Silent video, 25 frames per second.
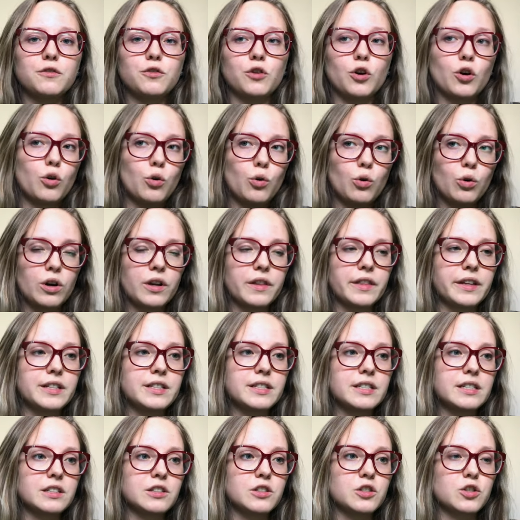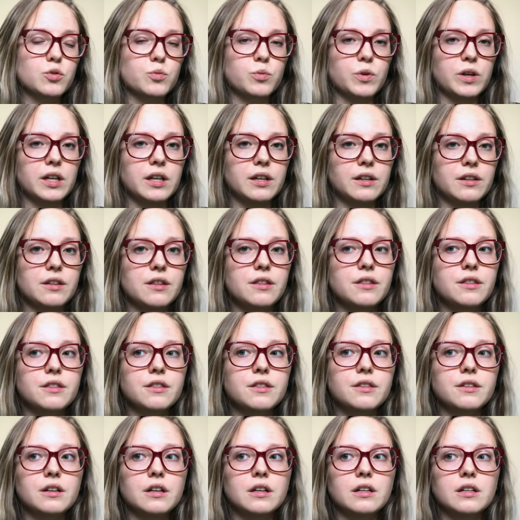for horror that deals with
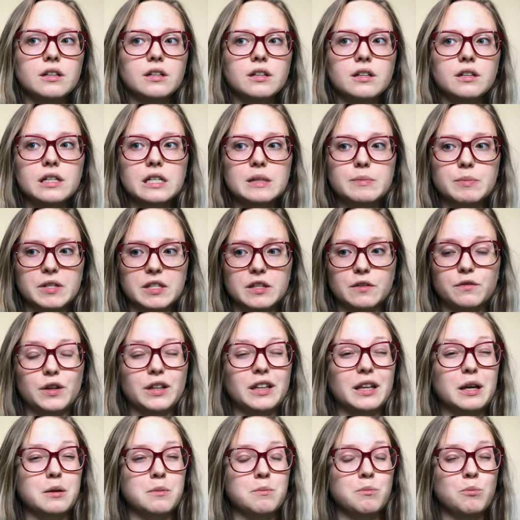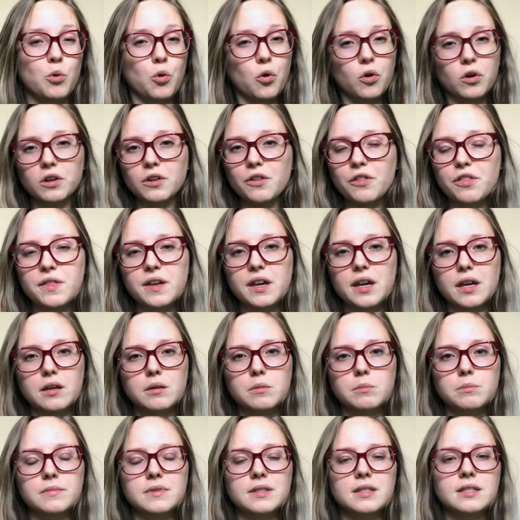specific moral
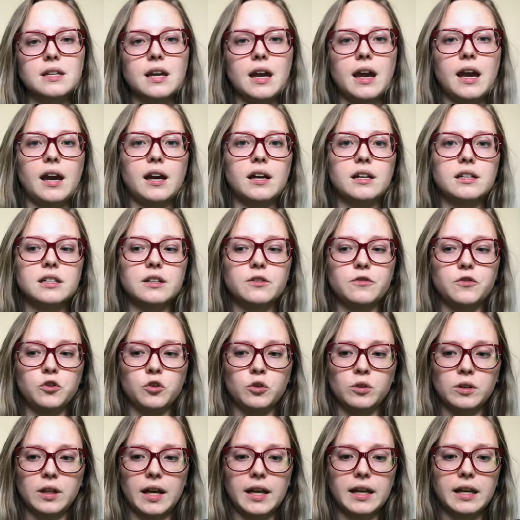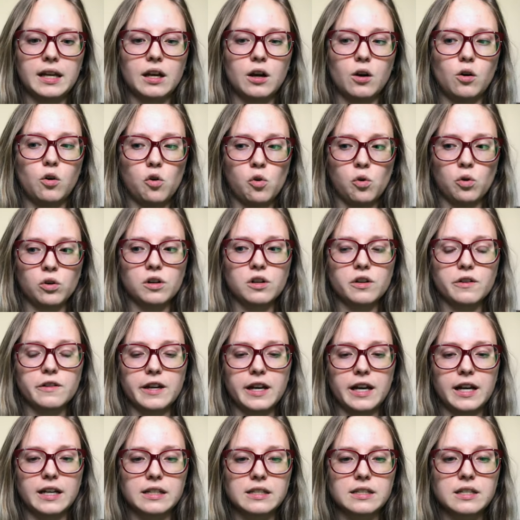themes, and if you like horror
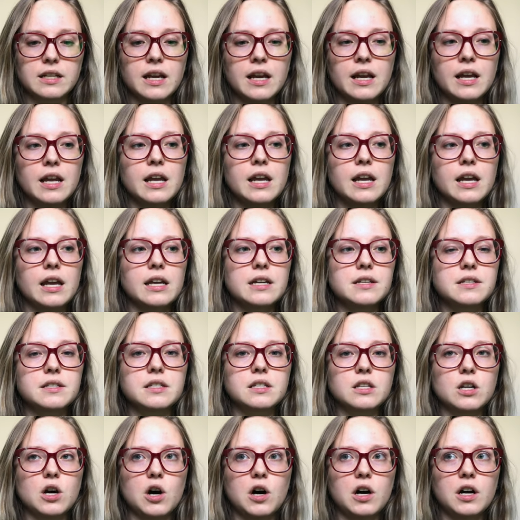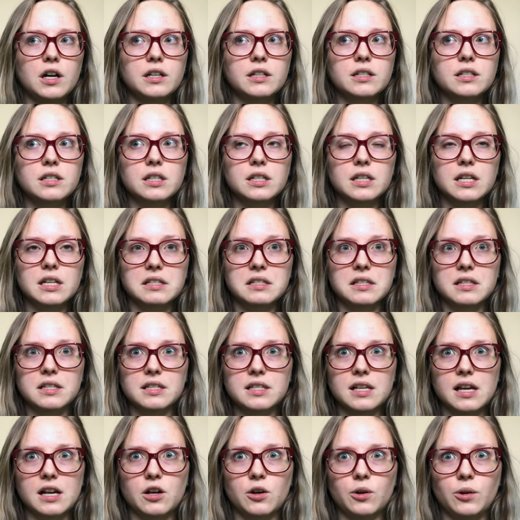that is not
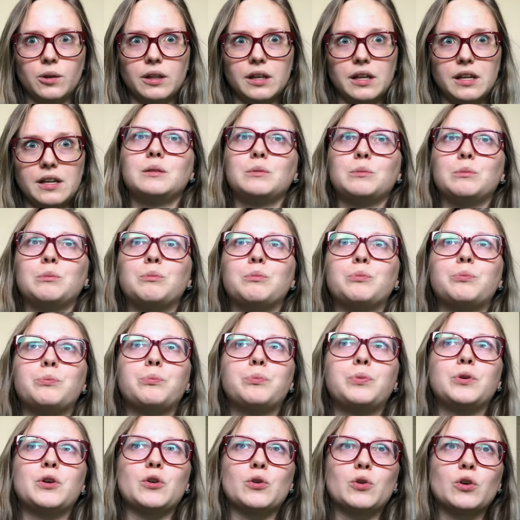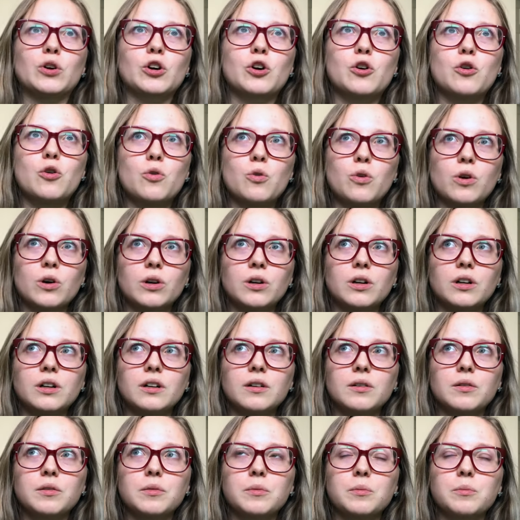necessarily pure
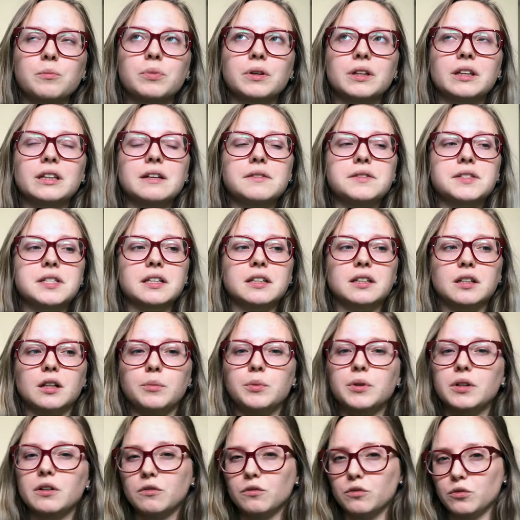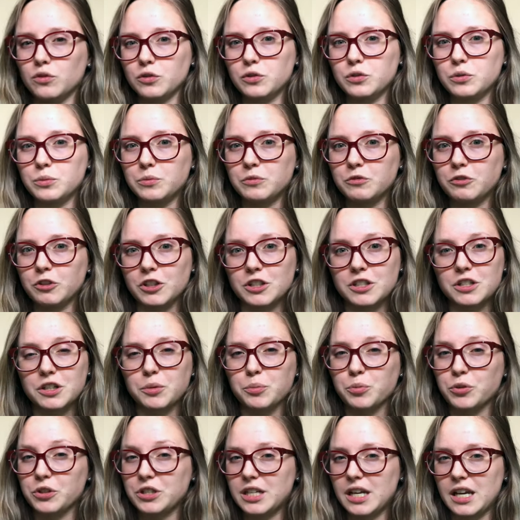horror but leaves a little bit of room for
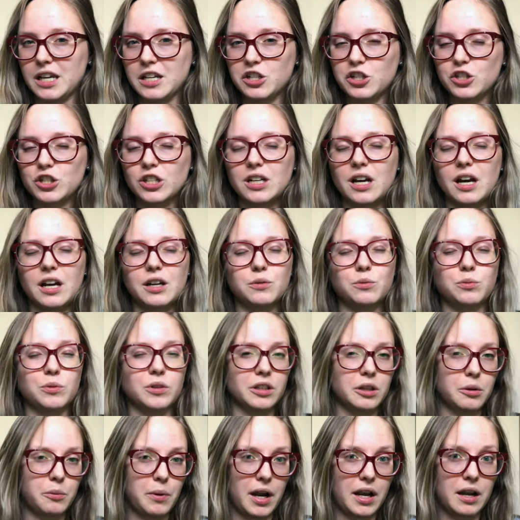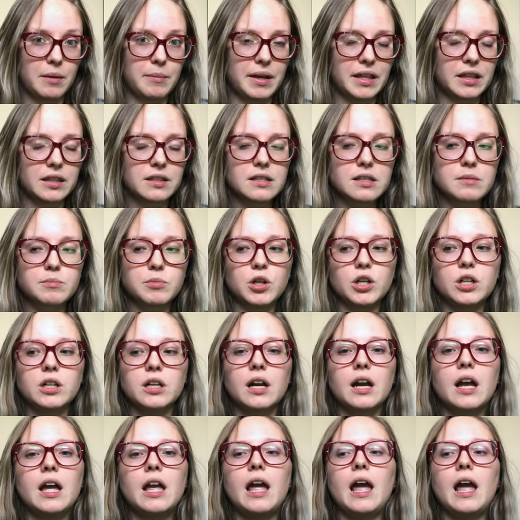interpretation, I'd really recommend this book.